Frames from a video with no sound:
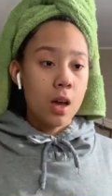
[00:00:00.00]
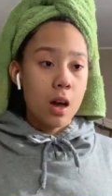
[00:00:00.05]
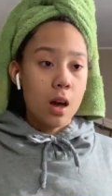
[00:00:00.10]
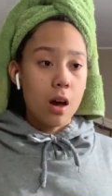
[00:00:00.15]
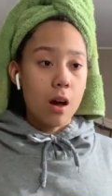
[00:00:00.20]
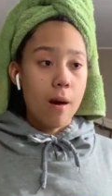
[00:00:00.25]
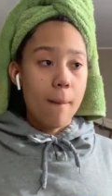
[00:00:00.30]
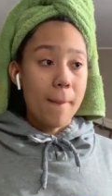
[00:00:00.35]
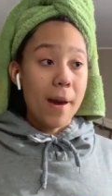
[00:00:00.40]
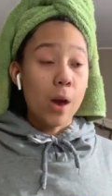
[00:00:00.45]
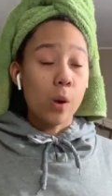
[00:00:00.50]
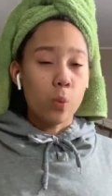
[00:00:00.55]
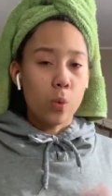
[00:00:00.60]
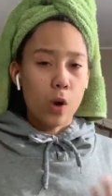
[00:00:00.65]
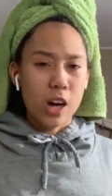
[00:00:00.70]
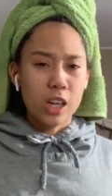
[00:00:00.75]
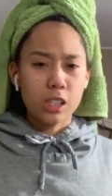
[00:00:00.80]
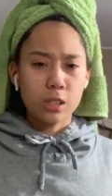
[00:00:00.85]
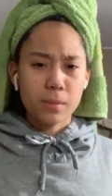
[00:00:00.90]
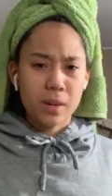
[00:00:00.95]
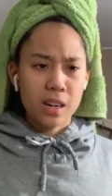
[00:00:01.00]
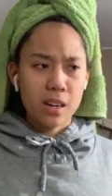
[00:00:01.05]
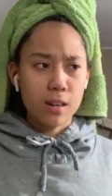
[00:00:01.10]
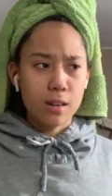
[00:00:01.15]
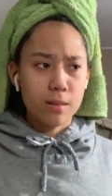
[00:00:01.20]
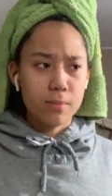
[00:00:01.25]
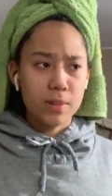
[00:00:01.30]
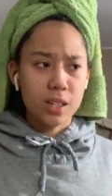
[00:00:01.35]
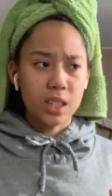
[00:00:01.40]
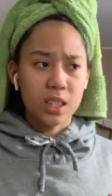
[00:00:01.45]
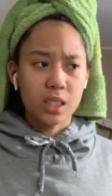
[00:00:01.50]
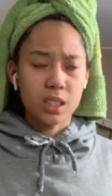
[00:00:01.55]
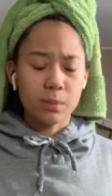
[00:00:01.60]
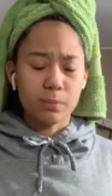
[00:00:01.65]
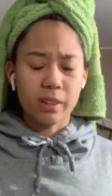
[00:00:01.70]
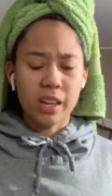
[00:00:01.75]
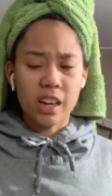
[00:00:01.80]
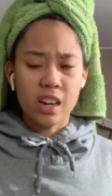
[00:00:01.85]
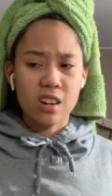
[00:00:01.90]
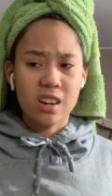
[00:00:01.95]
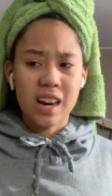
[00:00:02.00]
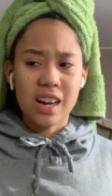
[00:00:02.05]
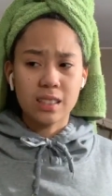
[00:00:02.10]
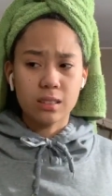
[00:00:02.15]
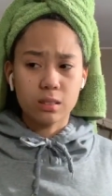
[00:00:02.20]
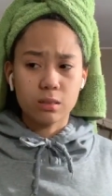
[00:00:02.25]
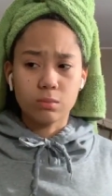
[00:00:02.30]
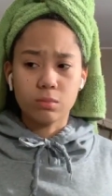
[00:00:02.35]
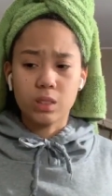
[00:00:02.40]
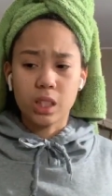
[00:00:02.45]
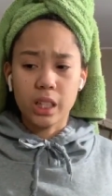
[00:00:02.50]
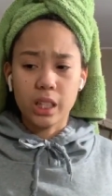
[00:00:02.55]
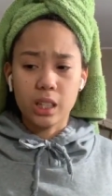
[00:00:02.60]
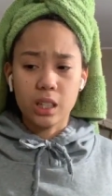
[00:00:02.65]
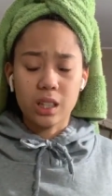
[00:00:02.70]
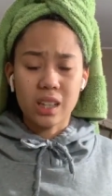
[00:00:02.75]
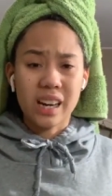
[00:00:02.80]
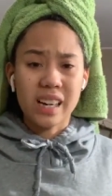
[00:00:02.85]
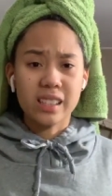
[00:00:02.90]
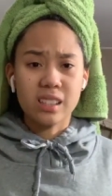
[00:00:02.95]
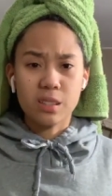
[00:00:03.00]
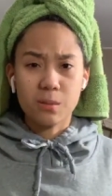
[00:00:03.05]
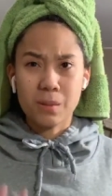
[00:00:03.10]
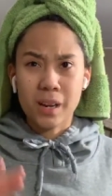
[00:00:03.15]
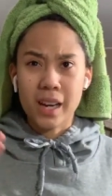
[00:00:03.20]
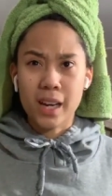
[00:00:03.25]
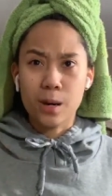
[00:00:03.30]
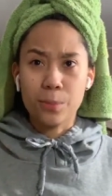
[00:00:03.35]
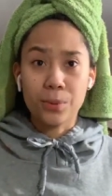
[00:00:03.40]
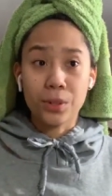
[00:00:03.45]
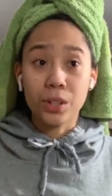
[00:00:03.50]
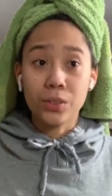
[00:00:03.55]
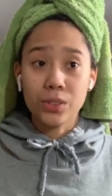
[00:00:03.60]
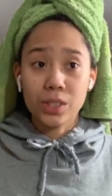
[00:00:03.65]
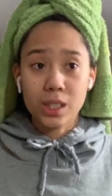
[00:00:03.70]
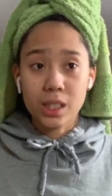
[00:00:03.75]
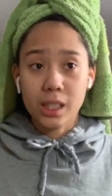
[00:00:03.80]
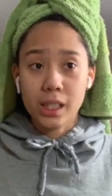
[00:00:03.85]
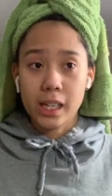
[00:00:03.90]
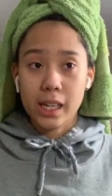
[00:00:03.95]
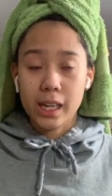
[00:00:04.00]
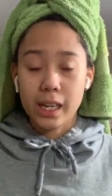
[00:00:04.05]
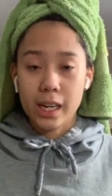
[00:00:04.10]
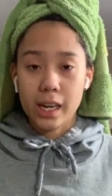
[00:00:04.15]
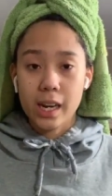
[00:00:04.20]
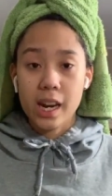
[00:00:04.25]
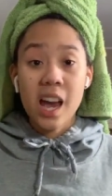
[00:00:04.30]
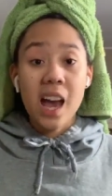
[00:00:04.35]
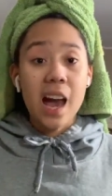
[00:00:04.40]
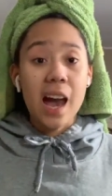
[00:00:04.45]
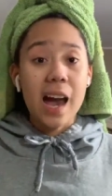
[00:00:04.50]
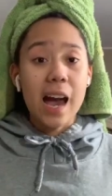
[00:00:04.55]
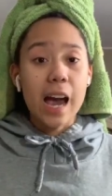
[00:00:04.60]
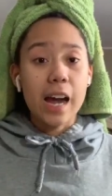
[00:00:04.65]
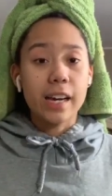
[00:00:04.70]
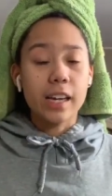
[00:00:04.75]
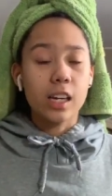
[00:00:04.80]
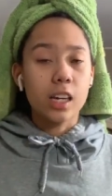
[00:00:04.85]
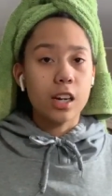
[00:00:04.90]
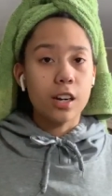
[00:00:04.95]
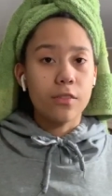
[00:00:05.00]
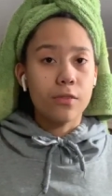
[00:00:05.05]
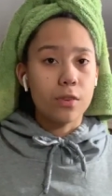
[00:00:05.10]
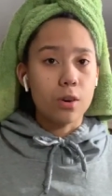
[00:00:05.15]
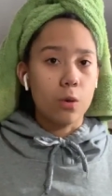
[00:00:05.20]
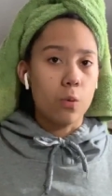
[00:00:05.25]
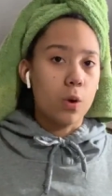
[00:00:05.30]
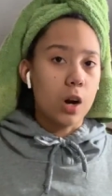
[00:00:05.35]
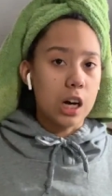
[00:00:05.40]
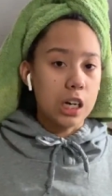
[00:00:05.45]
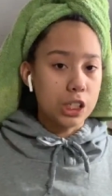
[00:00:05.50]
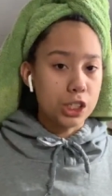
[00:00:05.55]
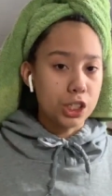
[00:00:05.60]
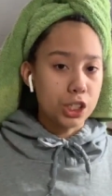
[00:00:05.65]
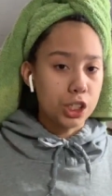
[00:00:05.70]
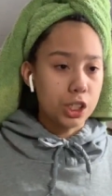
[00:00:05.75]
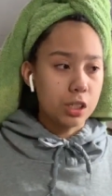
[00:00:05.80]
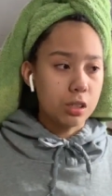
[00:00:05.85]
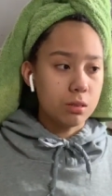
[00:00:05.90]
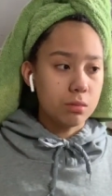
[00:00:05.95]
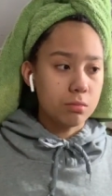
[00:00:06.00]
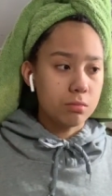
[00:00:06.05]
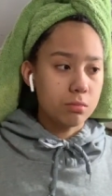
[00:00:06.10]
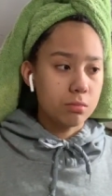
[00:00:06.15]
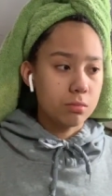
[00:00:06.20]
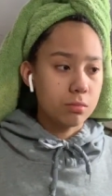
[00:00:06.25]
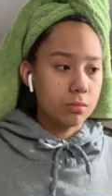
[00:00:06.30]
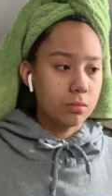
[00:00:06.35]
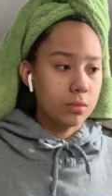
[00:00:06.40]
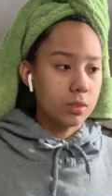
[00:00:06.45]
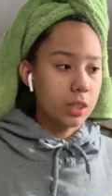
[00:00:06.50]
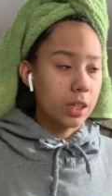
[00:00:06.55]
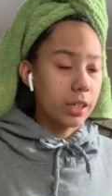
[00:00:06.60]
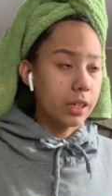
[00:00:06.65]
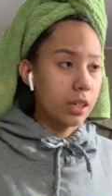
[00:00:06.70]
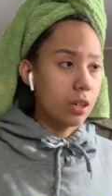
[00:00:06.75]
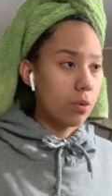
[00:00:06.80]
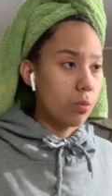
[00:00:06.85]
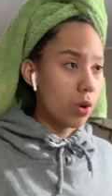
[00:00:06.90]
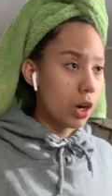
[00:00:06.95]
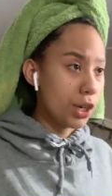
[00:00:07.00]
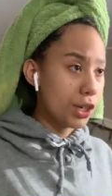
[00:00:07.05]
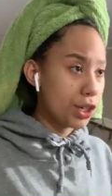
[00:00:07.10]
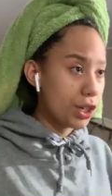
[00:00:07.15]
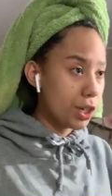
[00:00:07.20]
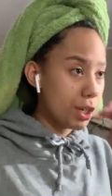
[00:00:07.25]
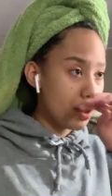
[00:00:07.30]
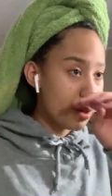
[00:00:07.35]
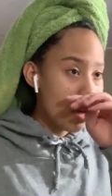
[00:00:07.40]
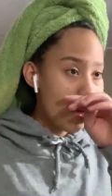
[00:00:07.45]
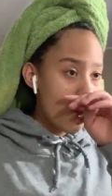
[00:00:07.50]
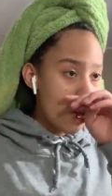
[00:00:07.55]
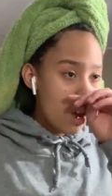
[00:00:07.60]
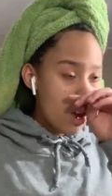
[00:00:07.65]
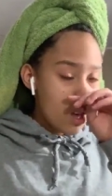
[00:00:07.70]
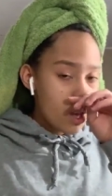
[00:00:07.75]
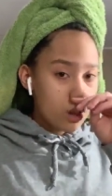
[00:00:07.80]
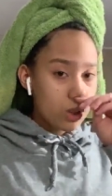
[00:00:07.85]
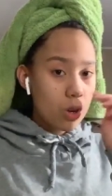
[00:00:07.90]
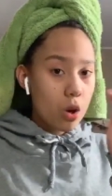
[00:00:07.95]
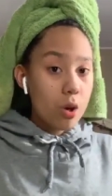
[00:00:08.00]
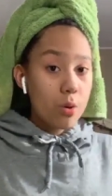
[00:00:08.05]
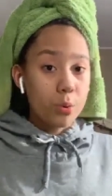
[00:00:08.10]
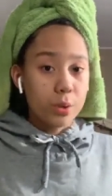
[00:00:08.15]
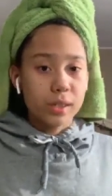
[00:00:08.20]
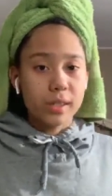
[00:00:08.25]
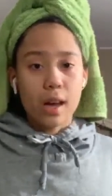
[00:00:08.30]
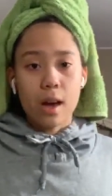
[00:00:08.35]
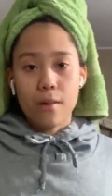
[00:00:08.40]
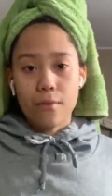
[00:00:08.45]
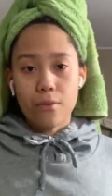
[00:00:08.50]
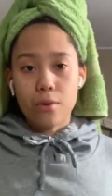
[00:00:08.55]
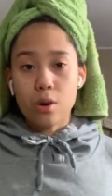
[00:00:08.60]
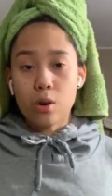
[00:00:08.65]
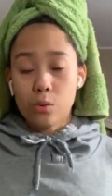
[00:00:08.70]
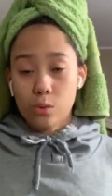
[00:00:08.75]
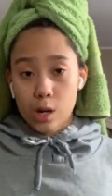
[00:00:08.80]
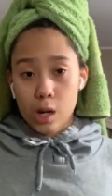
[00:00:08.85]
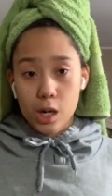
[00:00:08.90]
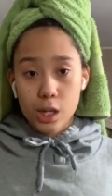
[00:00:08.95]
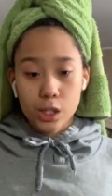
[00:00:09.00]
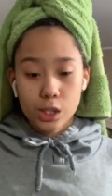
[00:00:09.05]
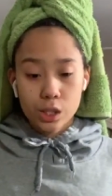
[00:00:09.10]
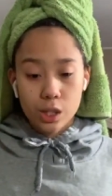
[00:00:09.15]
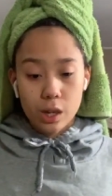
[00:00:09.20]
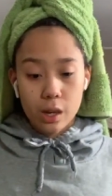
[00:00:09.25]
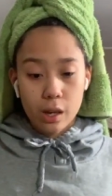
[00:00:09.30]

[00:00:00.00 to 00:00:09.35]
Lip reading: I washed my hair because my hair had some, like, I did my hair previously and I never washed it. I didn't wash it, so it was time for a wash.